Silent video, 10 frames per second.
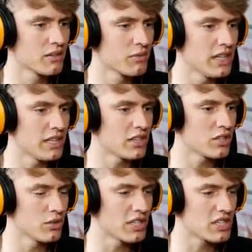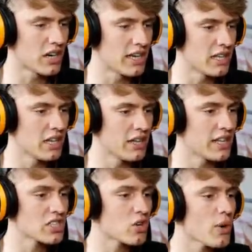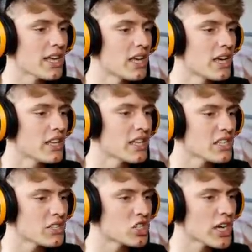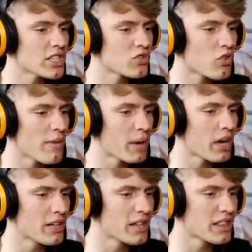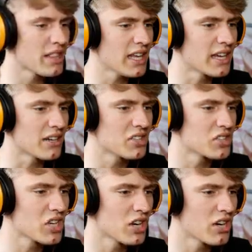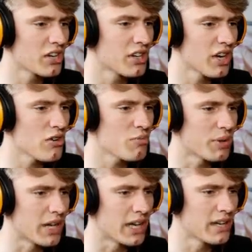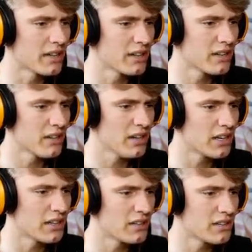We need to do this, guy. Look, there's a chest right behind the thing. I just can't open it. Look.